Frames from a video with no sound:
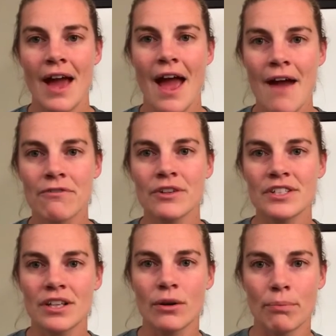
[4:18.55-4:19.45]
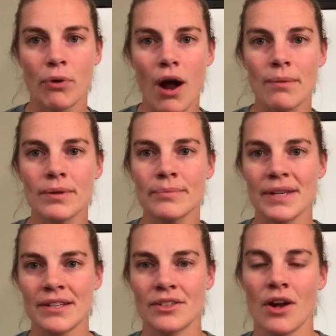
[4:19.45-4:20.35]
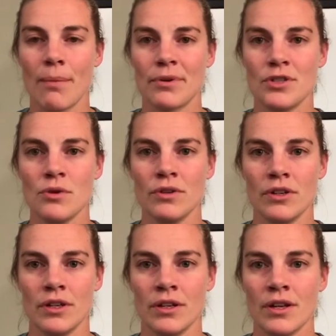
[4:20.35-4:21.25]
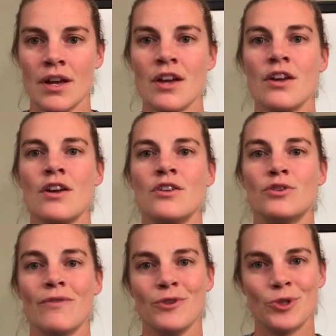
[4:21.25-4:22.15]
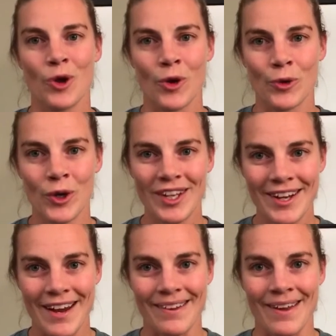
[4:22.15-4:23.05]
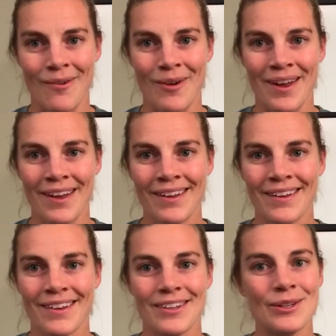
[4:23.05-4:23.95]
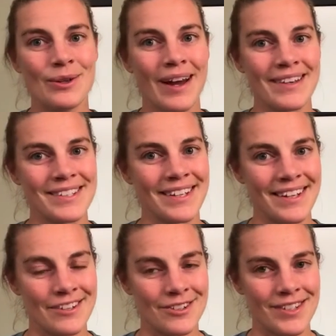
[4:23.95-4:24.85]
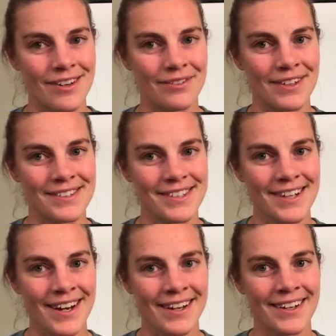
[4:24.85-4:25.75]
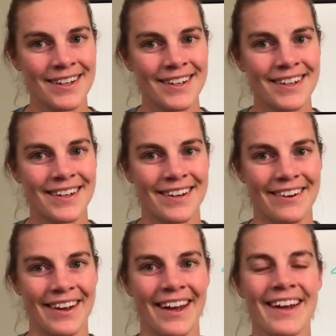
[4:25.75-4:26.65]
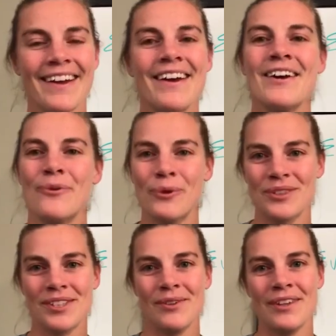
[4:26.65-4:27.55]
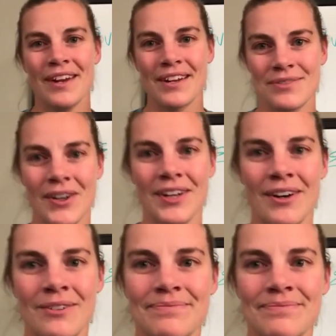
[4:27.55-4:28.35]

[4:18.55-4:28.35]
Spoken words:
Every single problem is an opportunity. So if you start looking at it that way, you guys can get yourself unstuck. Okay? We'll see you in the next video.